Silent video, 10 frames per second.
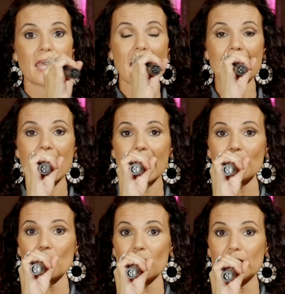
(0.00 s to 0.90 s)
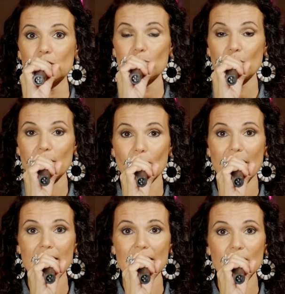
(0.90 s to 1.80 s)
and I'm going to put it
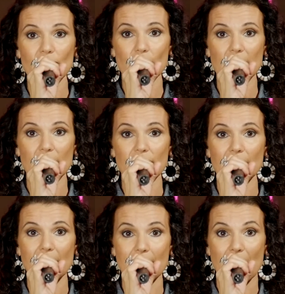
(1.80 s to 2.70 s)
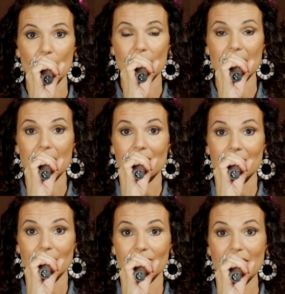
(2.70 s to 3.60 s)
right in front of my mouth.
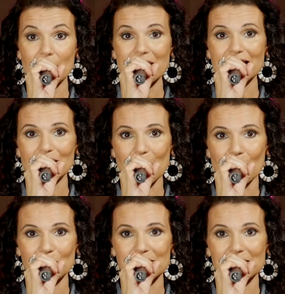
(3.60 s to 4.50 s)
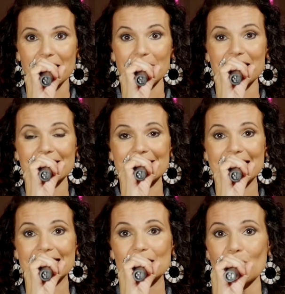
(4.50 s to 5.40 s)
Very close, because
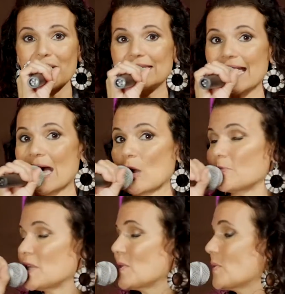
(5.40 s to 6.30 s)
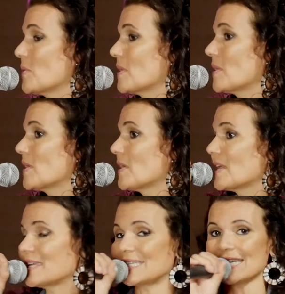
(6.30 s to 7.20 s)
this is going to help you
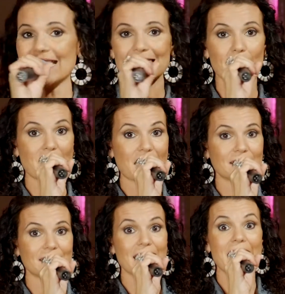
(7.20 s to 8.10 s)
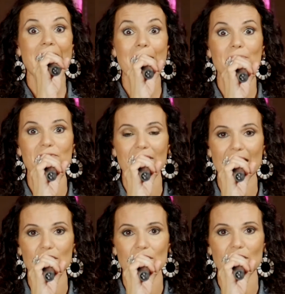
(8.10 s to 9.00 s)
to get the best
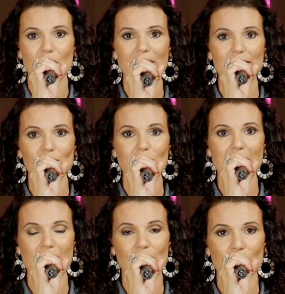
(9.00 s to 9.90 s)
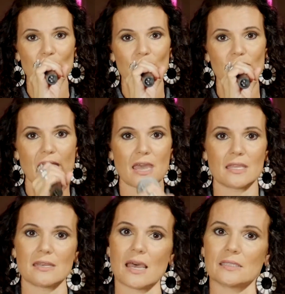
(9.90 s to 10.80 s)
amplification. Okay, so make sure you do that
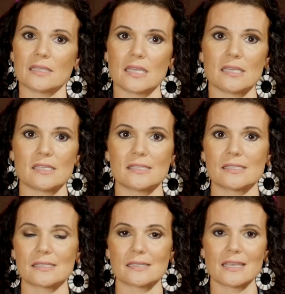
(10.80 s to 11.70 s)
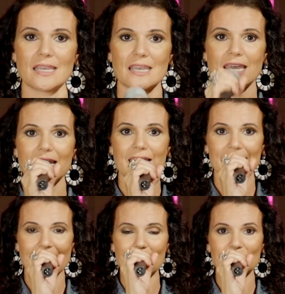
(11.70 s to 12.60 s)
and not this. And
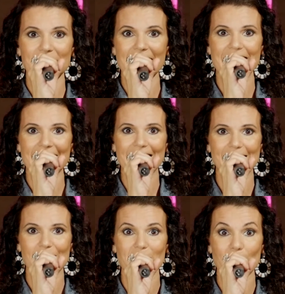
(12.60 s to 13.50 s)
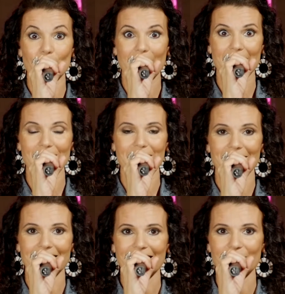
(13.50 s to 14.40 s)
anytime you're singing, it needs to be right
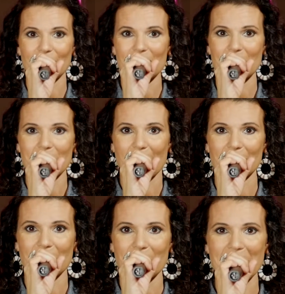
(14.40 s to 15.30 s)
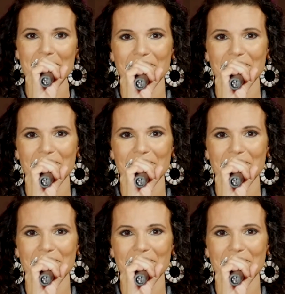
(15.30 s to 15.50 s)
in front of your mouth. Okay?